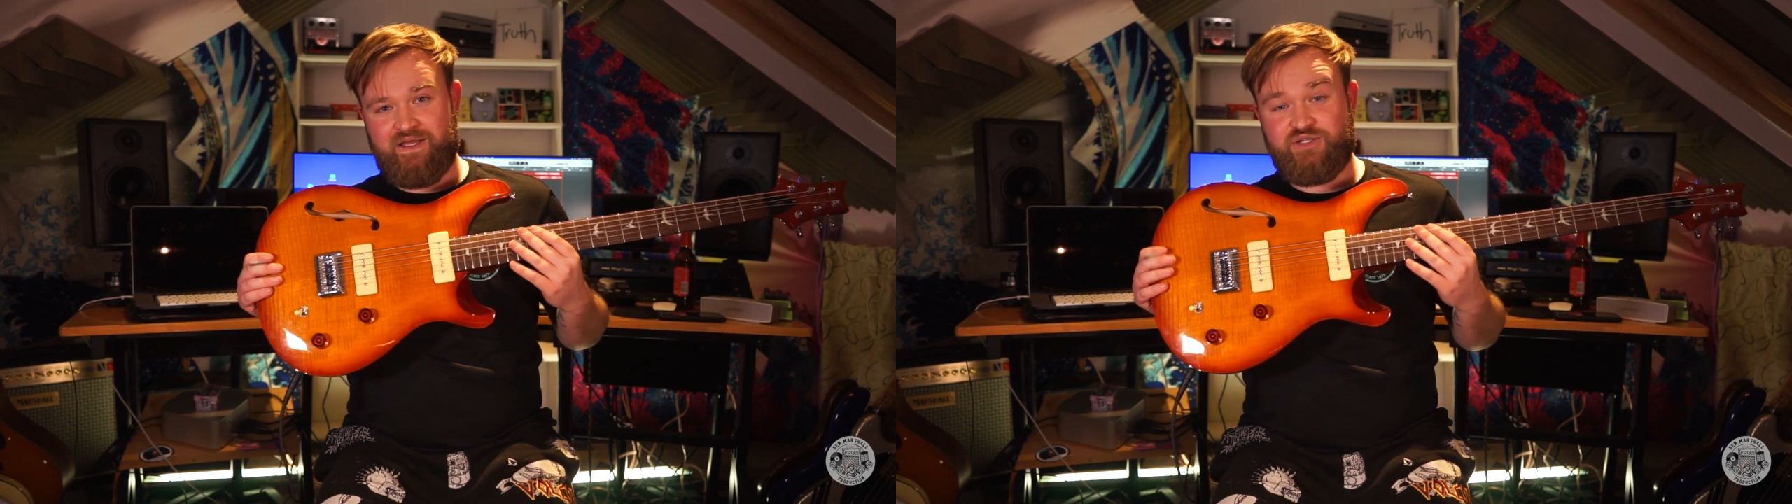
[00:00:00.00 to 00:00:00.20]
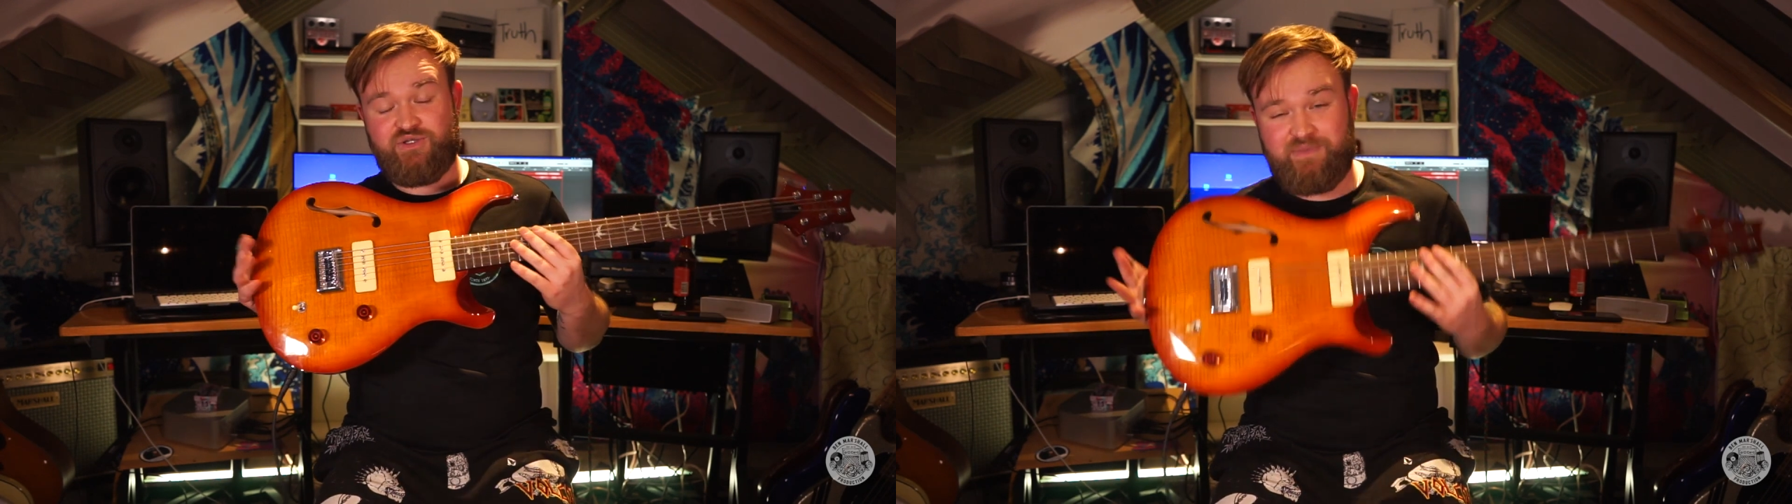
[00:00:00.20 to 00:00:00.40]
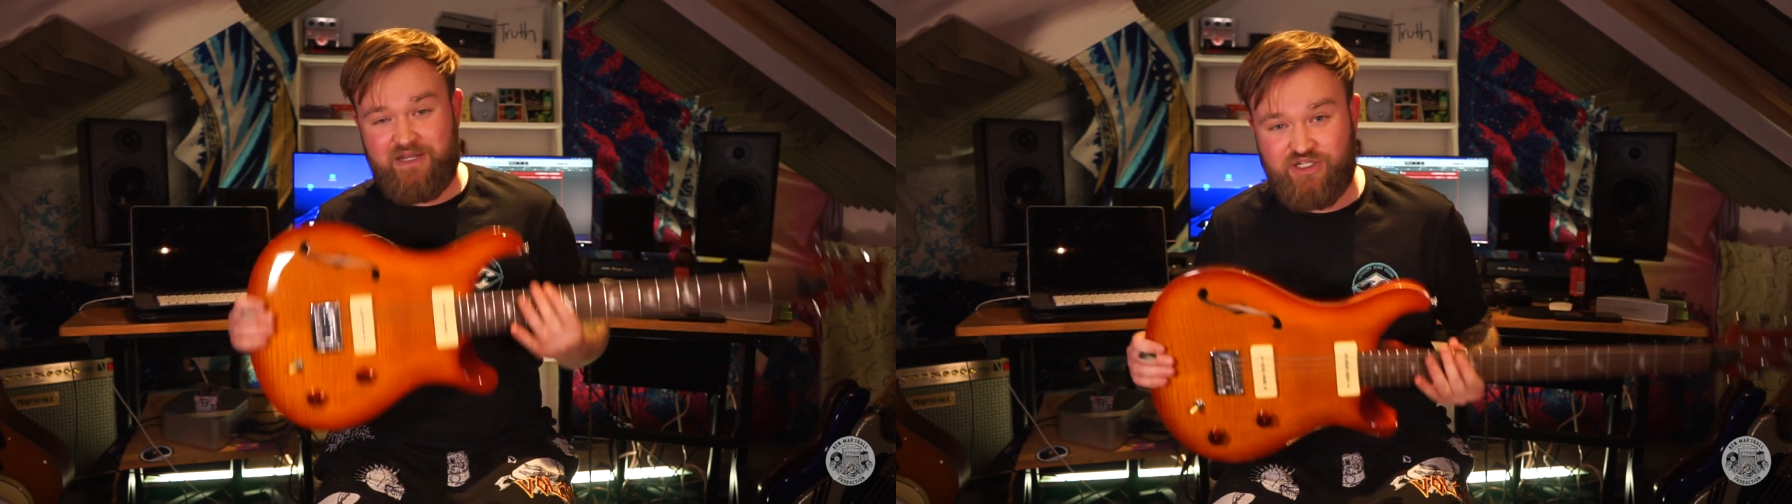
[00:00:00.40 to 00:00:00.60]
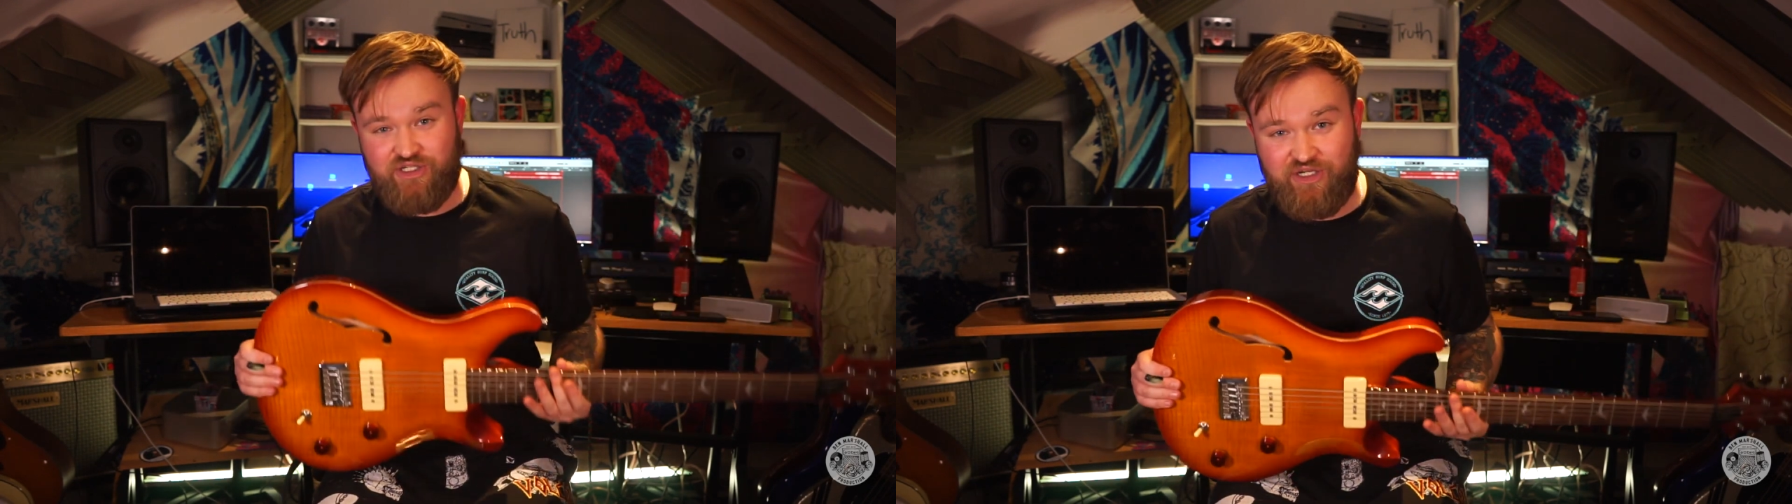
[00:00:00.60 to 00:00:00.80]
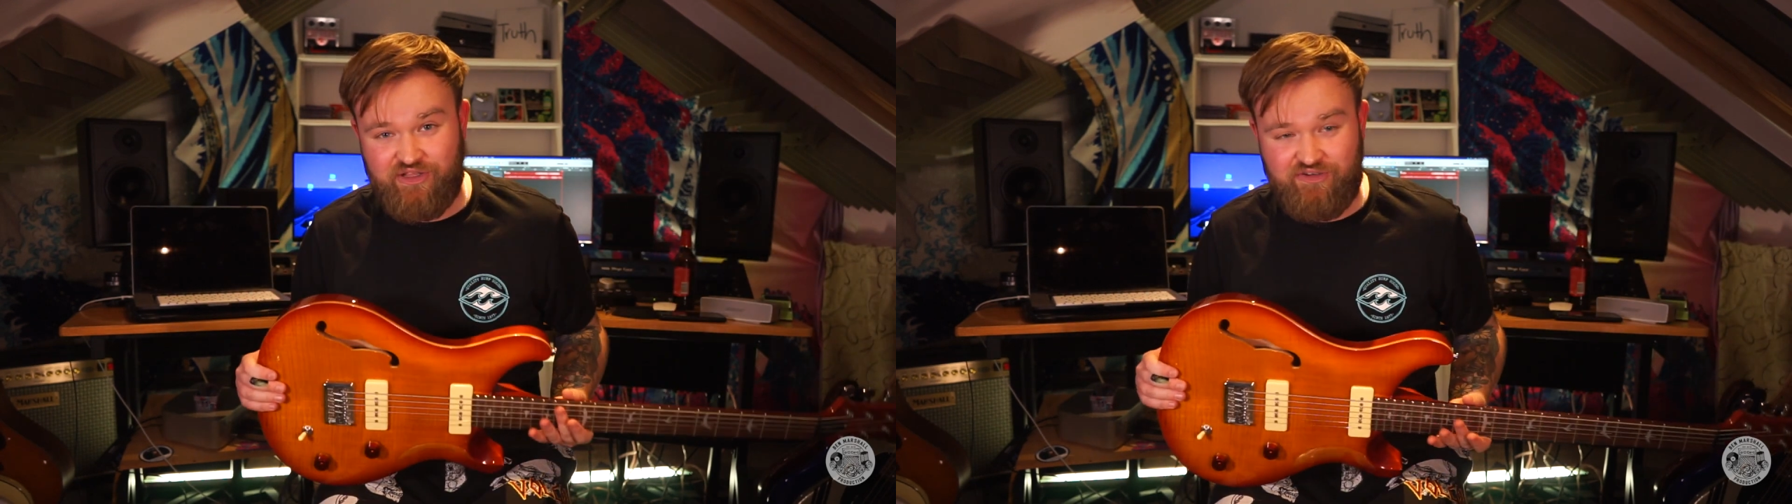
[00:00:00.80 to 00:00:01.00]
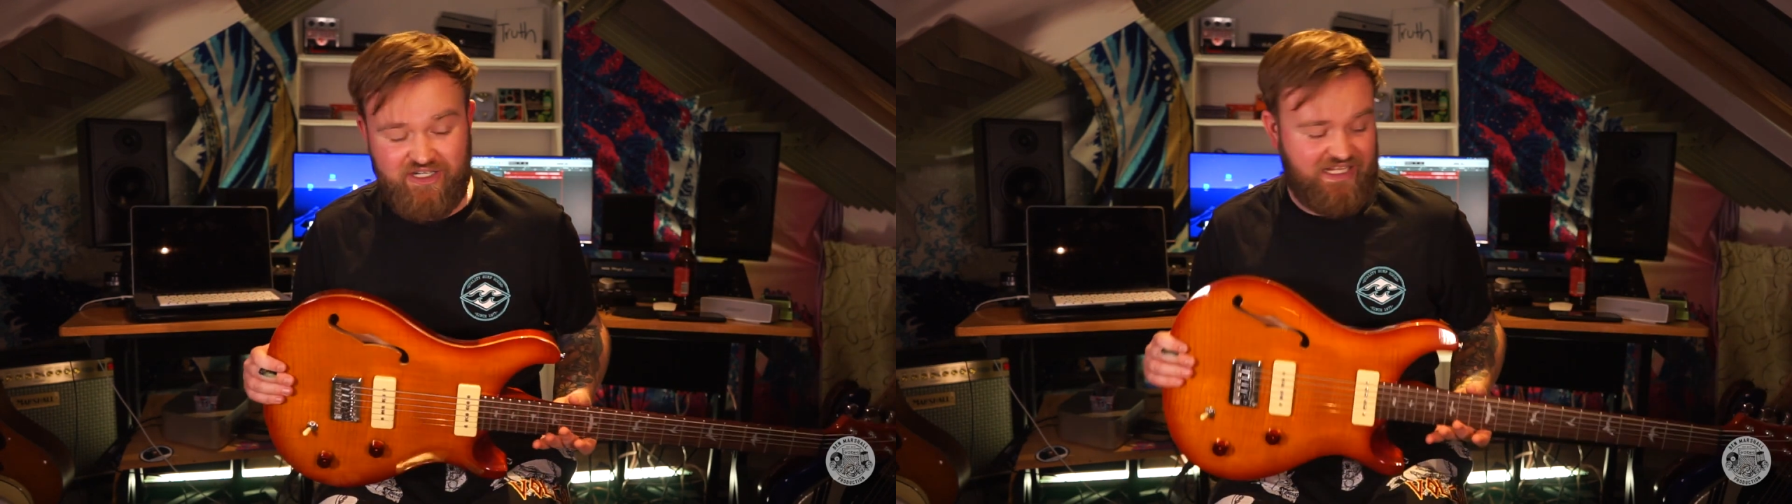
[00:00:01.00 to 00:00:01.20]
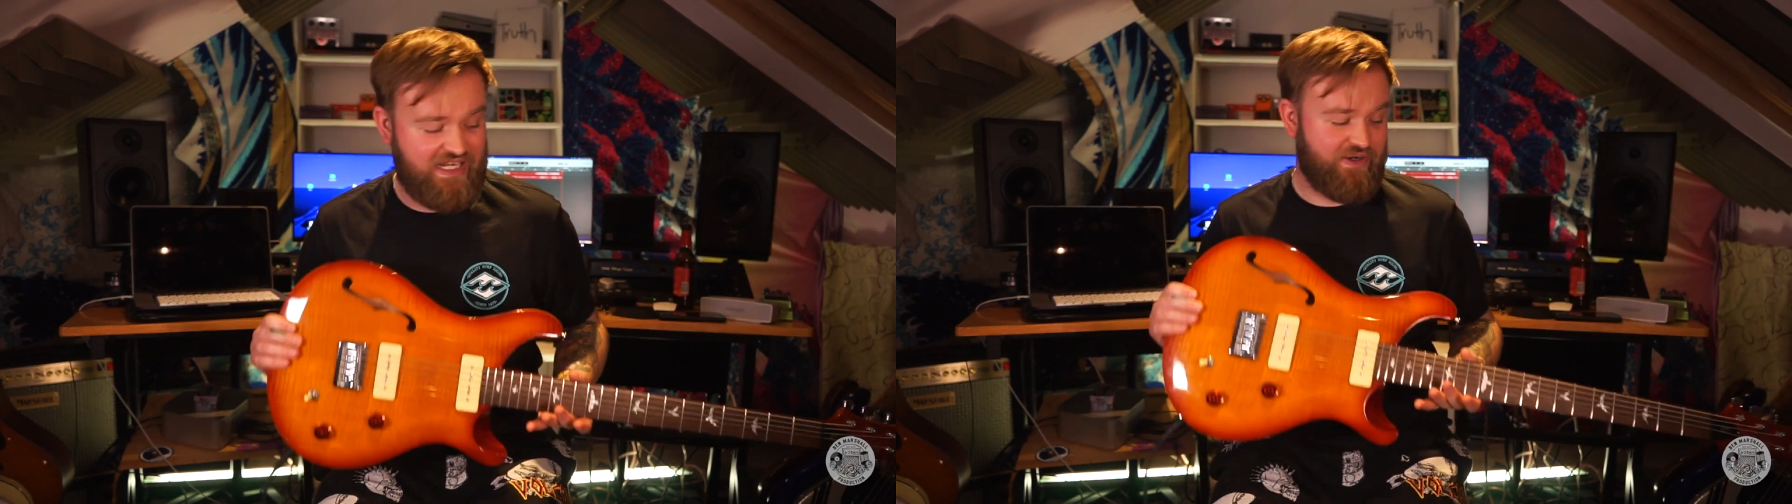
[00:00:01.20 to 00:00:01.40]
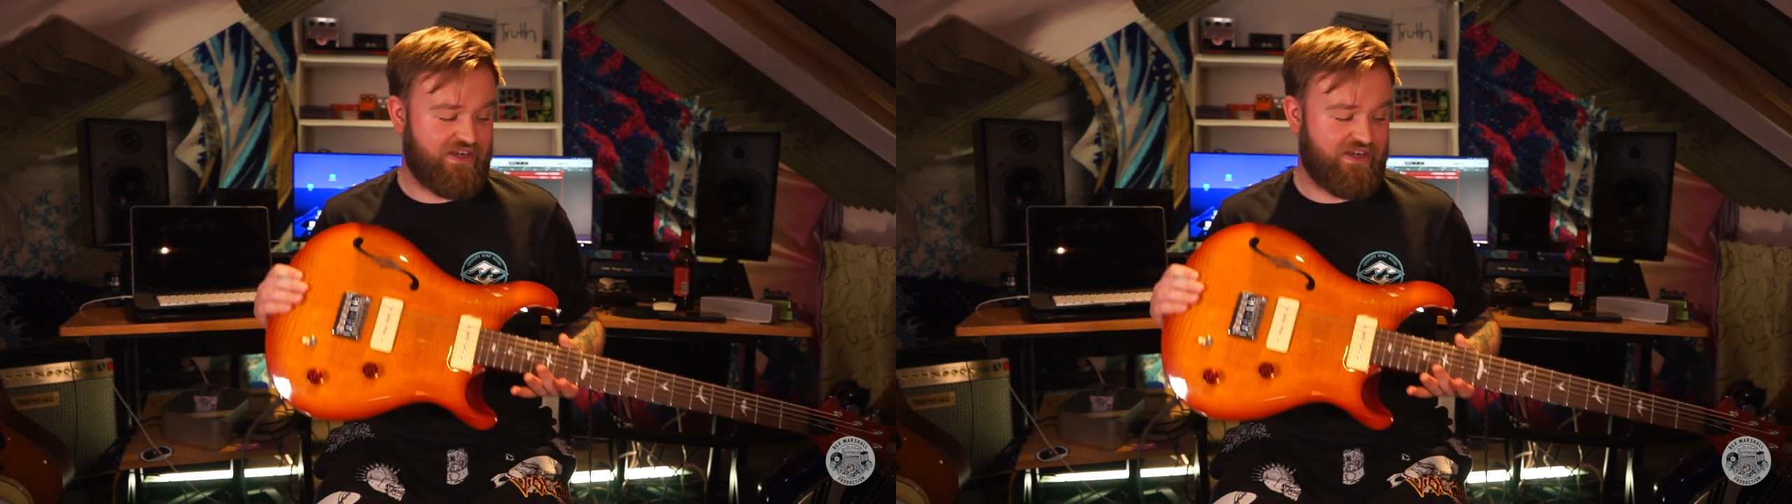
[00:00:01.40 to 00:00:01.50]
So as I mentioned earlier in the video,